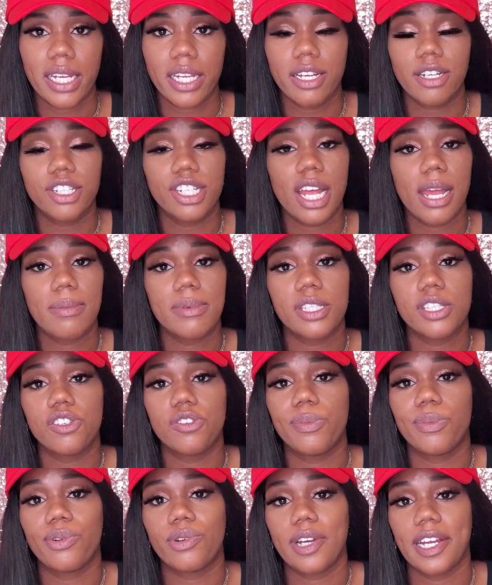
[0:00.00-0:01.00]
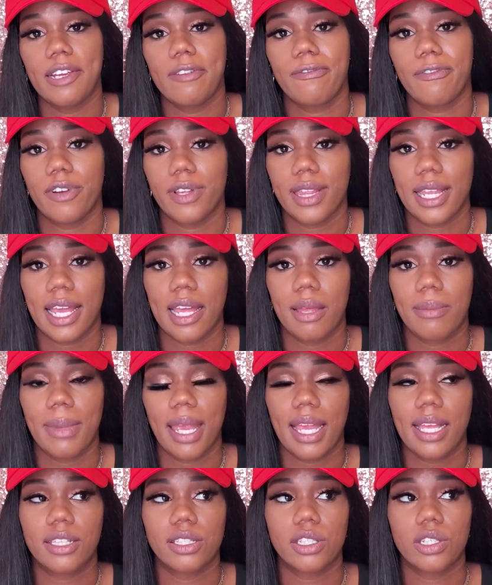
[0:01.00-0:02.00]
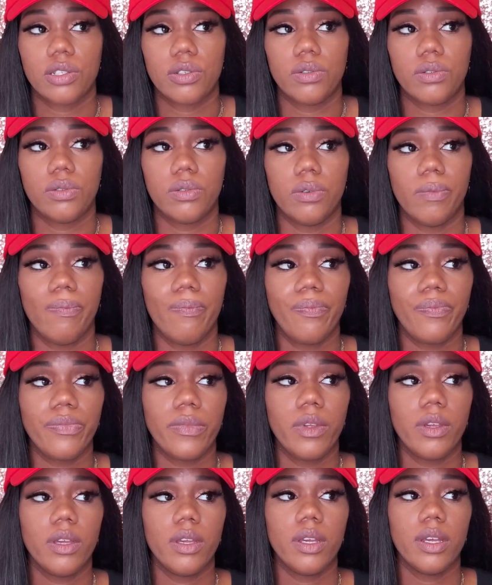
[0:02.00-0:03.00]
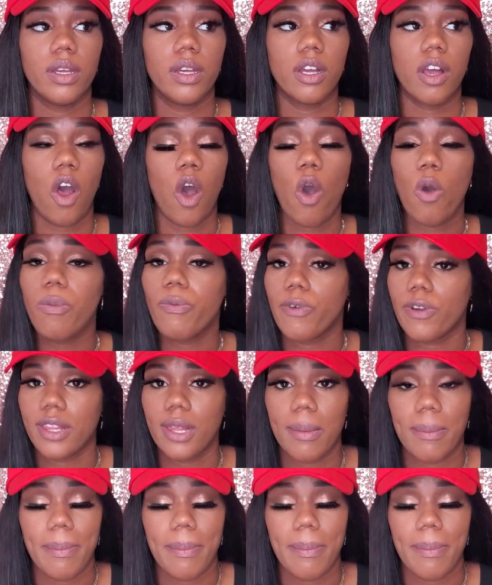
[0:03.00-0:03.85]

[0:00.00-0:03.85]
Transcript: Your job is to pray for them and to hope for the